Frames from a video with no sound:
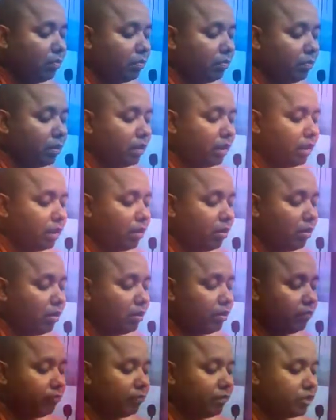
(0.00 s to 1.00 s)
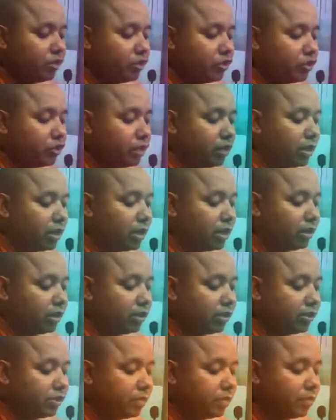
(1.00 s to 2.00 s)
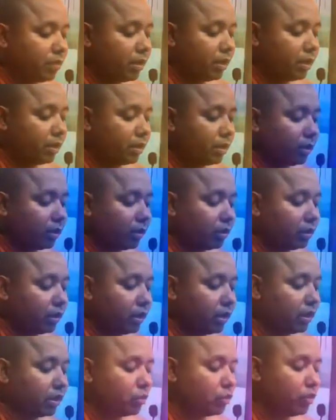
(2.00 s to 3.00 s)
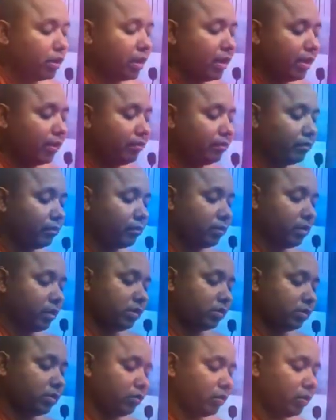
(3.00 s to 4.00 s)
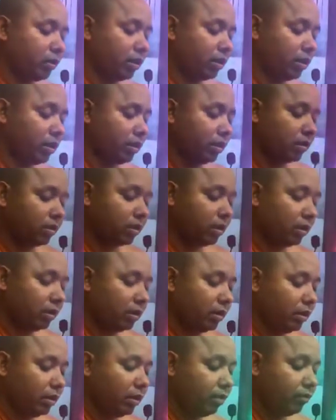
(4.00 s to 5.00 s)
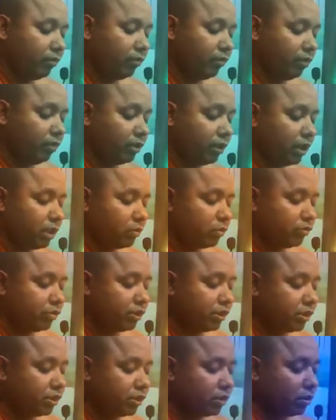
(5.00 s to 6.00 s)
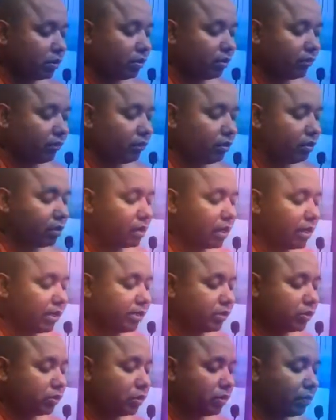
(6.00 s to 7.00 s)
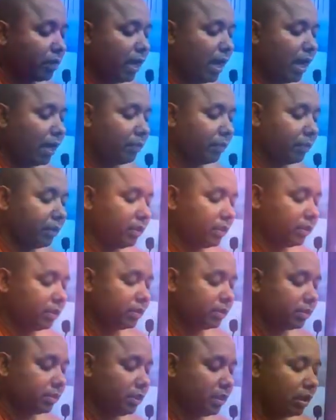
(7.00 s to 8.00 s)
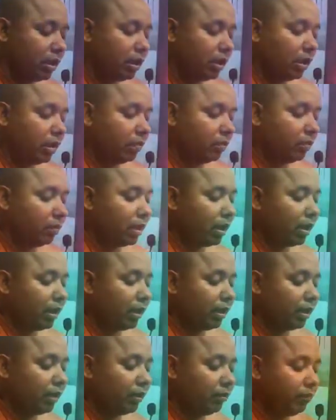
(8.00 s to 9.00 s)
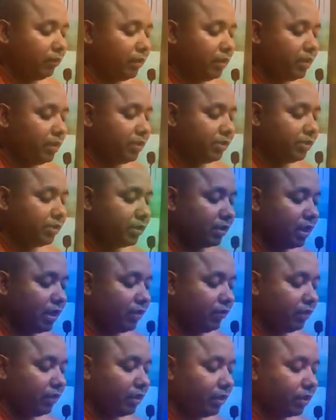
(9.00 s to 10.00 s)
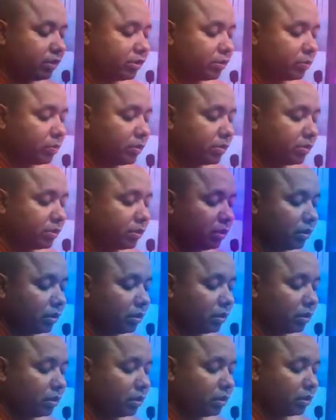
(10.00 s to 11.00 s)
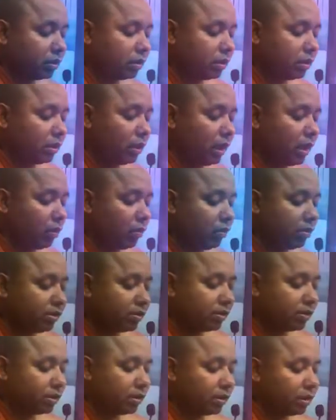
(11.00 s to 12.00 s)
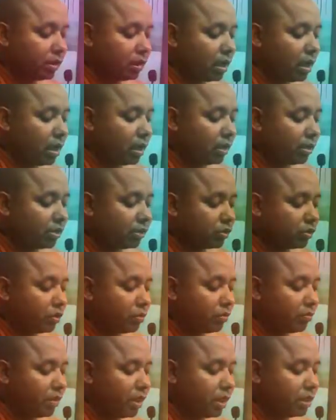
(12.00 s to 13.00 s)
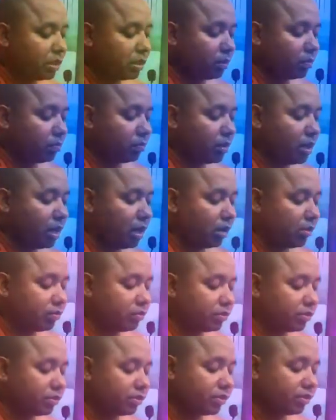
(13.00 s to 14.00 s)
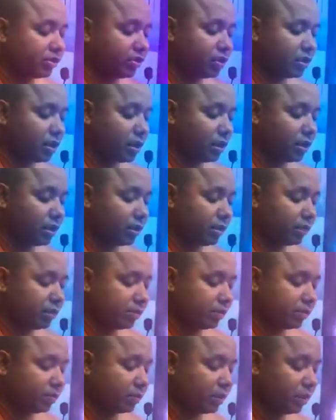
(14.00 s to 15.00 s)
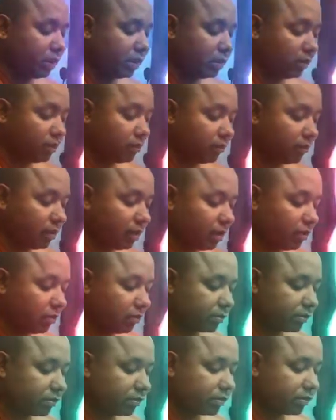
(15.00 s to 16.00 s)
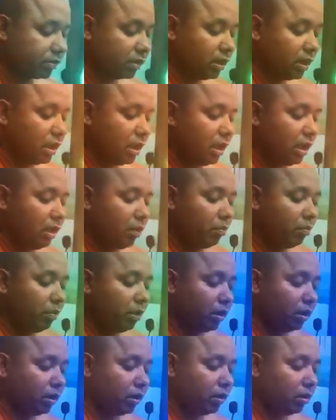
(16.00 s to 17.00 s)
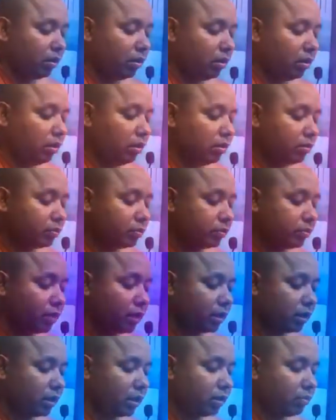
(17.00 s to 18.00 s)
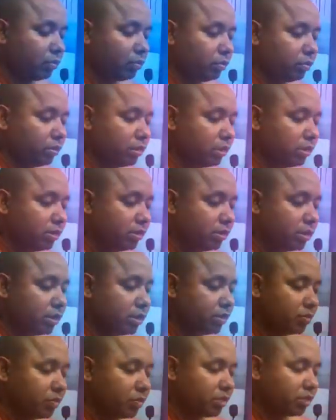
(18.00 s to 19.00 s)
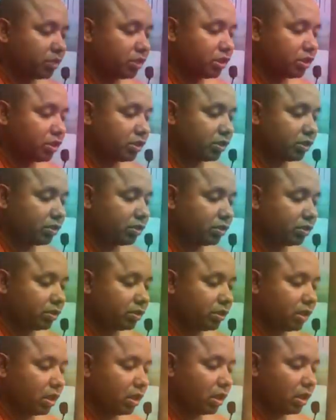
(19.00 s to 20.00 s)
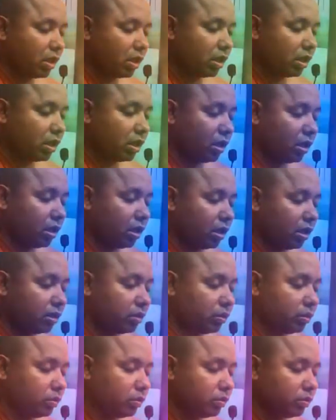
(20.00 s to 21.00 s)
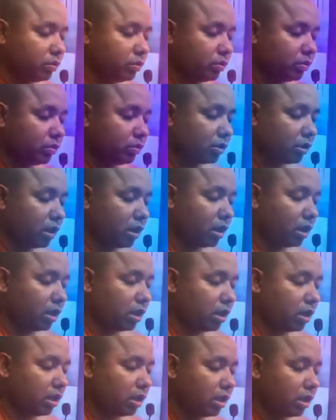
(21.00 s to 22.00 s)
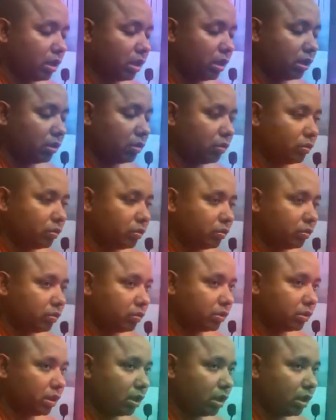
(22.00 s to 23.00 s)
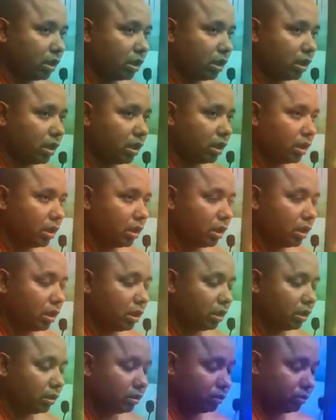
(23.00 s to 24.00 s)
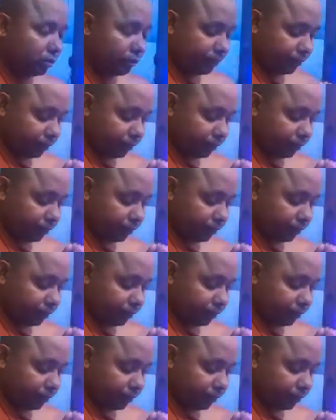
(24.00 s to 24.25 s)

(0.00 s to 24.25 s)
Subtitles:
May all beings share this merit that we have thus occurred for the acquisition of all kinds of happiness. May beings inhabiting a space on earth, devas and nagas of mighty power, share in this merit of ours. May they long protect the Buddha's dispensation. Sadhu, sadhu, sadhu.